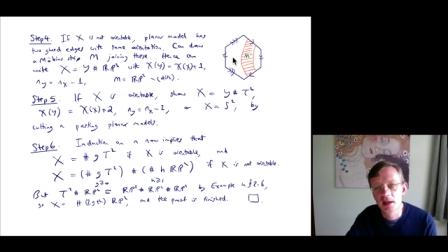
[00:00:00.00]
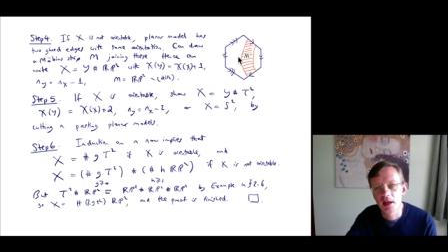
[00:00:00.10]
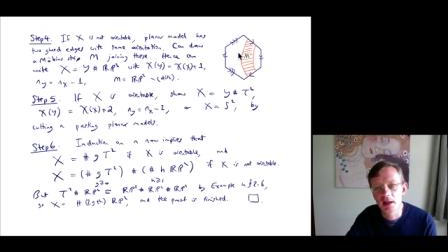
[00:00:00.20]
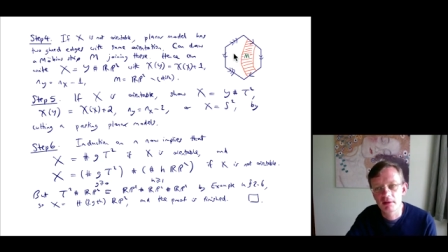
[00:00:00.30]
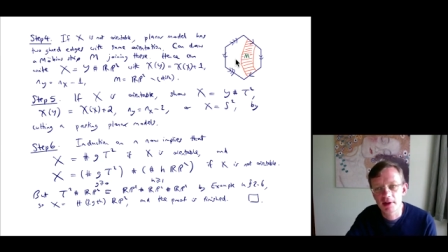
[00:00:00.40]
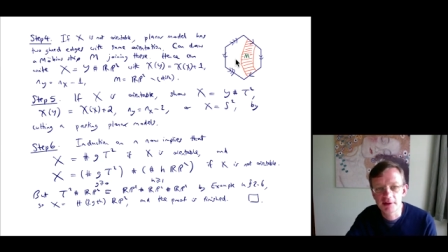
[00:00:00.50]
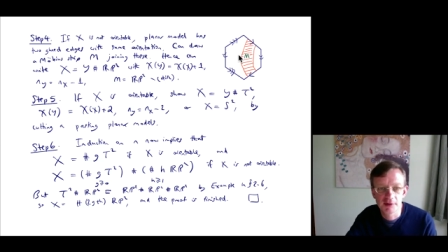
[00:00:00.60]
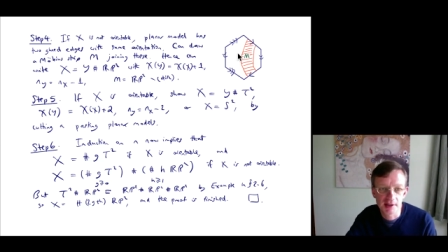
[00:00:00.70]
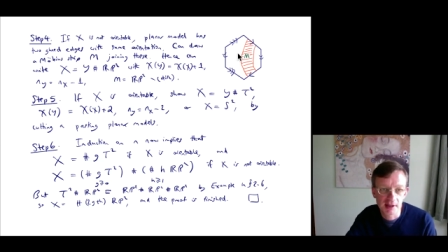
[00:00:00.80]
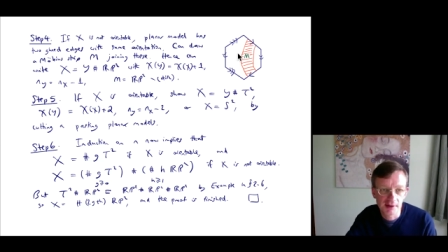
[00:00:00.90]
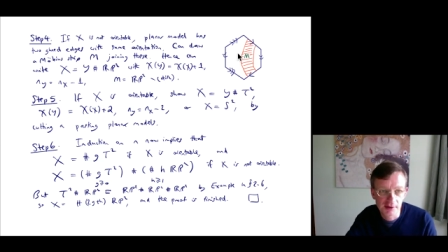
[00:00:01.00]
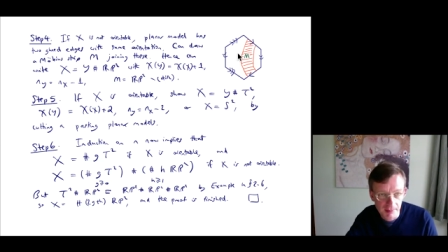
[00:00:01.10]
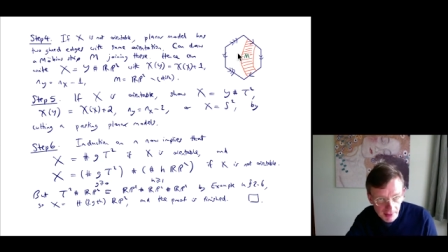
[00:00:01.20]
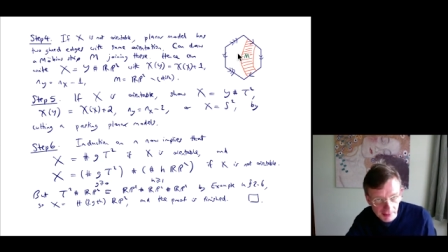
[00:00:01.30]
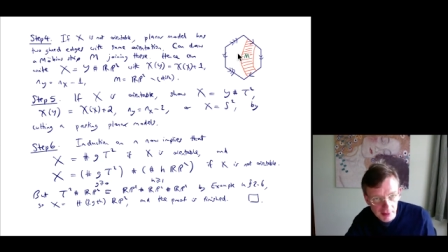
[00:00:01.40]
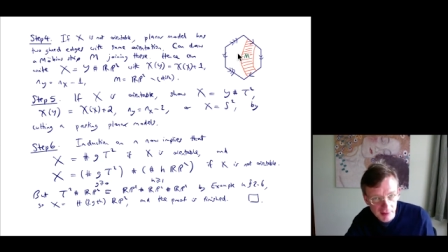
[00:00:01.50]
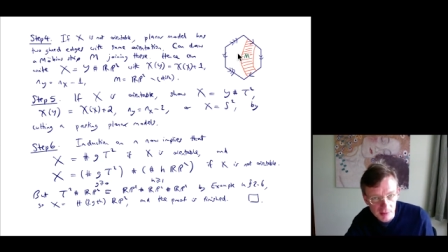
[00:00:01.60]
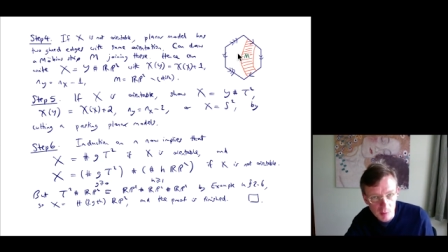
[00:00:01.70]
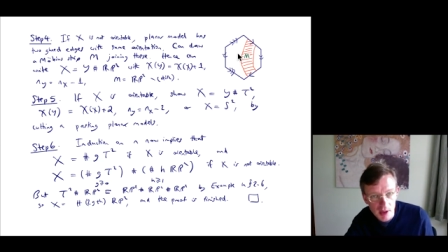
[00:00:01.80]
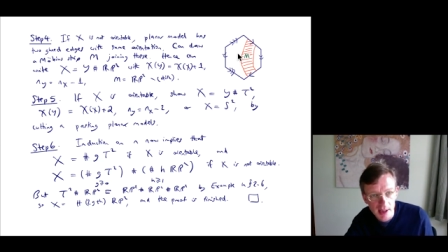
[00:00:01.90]
Uh, the rest of it is some other
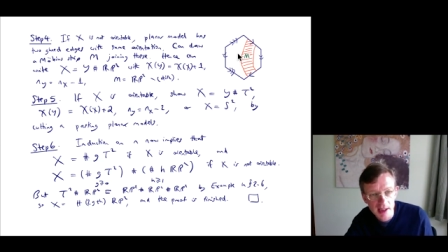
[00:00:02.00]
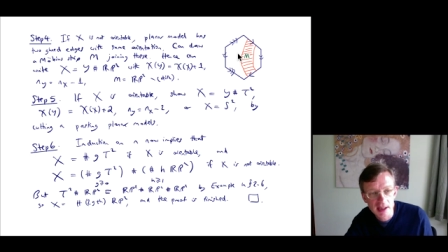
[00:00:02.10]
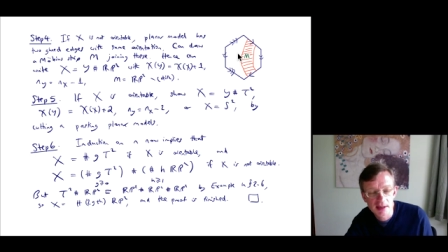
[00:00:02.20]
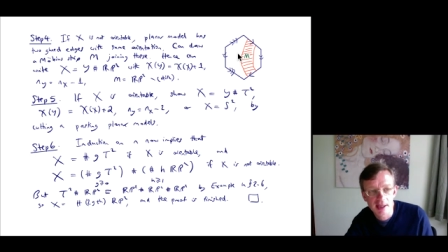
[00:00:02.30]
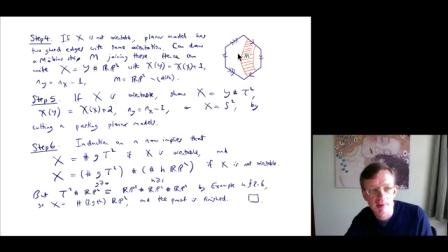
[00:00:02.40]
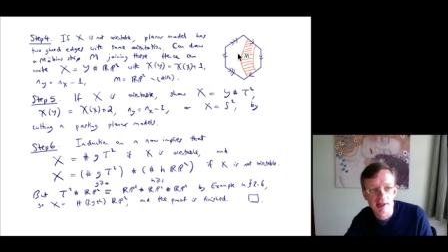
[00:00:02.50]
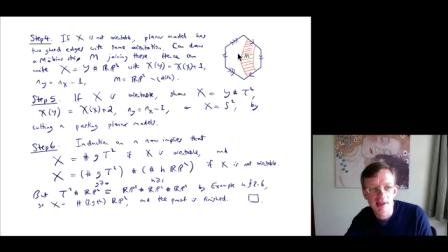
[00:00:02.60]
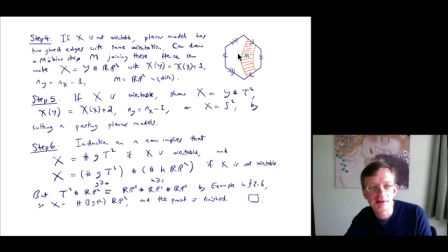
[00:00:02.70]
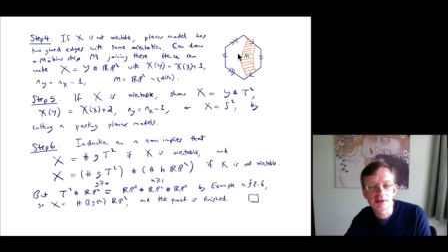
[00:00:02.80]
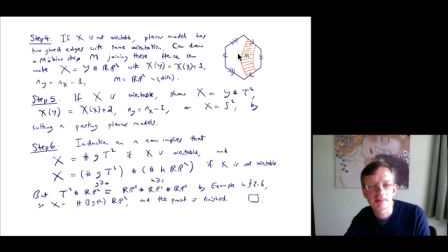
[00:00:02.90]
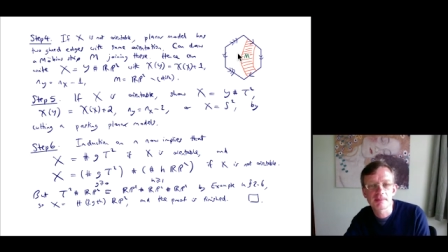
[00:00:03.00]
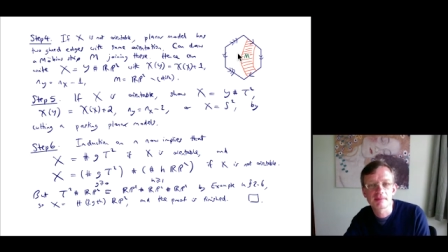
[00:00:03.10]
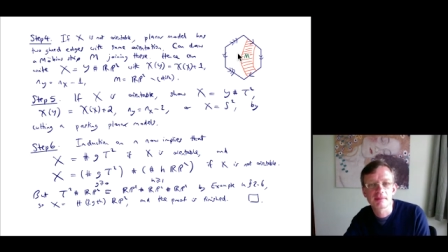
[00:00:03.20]
surface Y, take away disk.